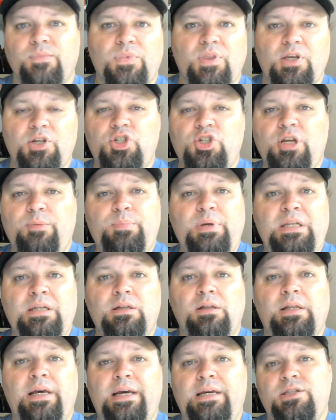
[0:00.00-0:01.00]
the shipping
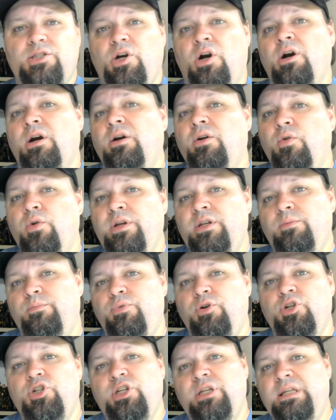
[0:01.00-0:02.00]
delays aren't going to
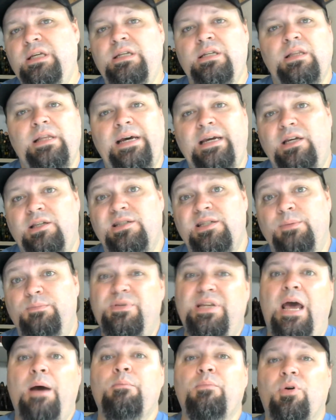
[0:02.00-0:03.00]
push it into like
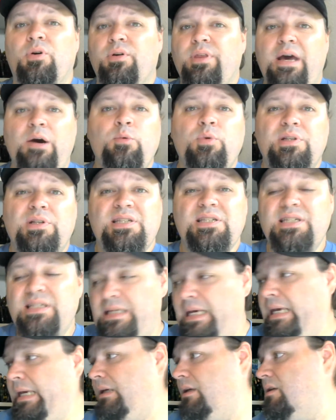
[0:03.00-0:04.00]
September. That would
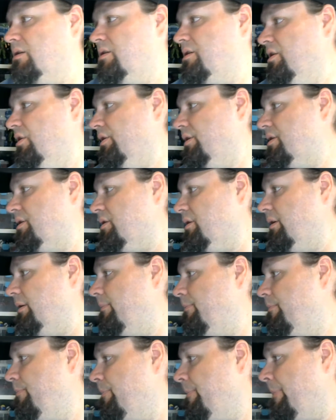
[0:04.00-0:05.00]
stink, seriously.
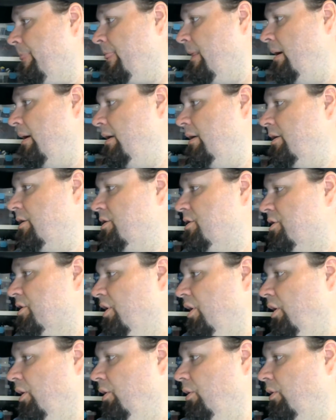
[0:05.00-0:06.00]

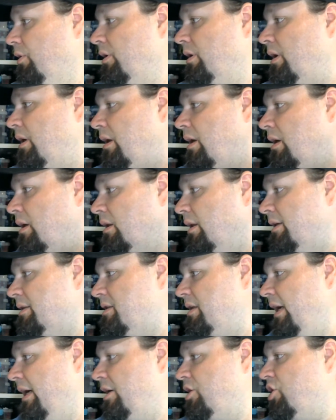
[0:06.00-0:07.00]
So, let's
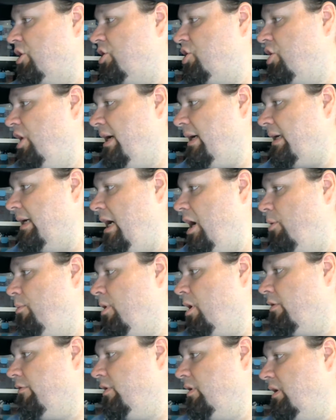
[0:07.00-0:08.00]
see. I should check out
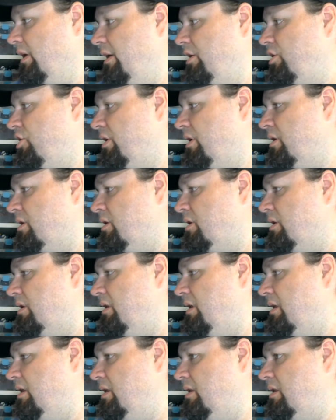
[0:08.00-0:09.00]
Marvel Legends
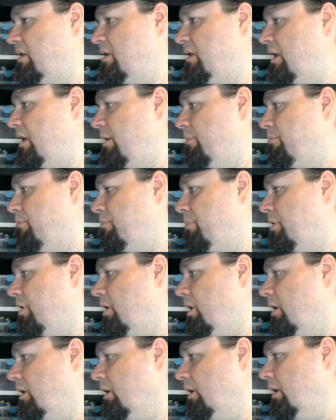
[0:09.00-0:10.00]
Disney
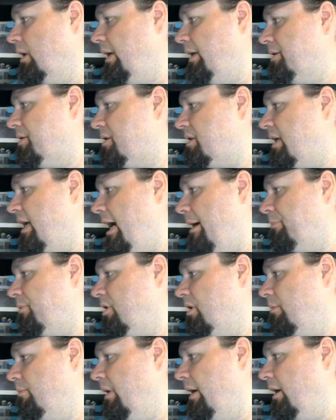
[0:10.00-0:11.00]
Plus
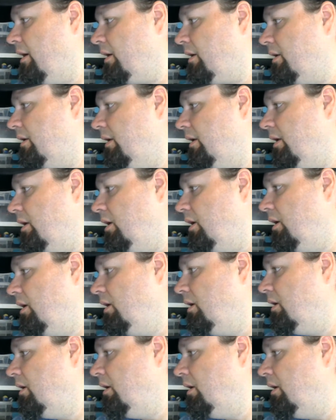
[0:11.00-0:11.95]
Captain America